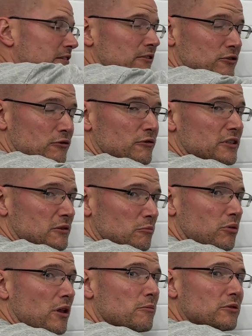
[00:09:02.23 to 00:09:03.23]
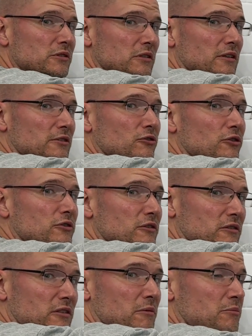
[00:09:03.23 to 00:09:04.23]
There's a reason plumbers and
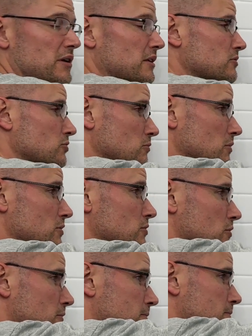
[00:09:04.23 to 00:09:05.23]
electricians get paid so much.